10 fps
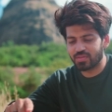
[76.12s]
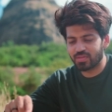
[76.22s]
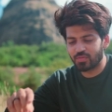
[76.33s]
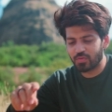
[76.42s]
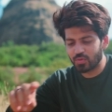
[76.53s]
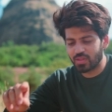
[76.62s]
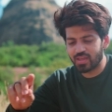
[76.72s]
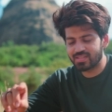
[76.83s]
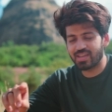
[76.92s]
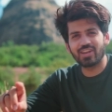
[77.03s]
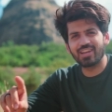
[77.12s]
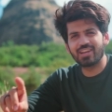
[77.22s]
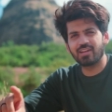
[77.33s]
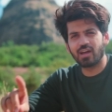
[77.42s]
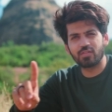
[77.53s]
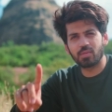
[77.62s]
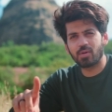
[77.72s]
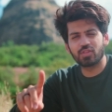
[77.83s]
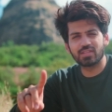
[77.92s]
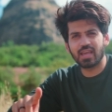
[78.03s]
A few things I really loved
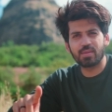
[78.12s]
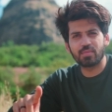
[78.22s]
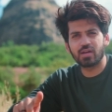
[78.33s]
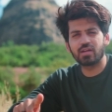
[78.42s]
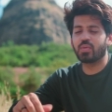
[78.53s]
about this camera.